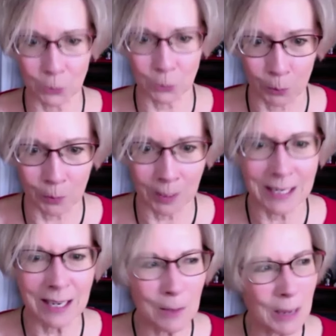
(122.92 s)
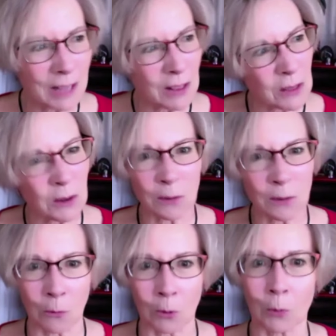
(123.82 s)
group until about the third or
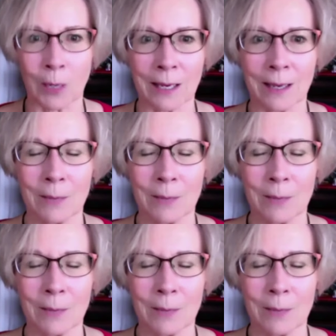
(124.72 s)
fourth week,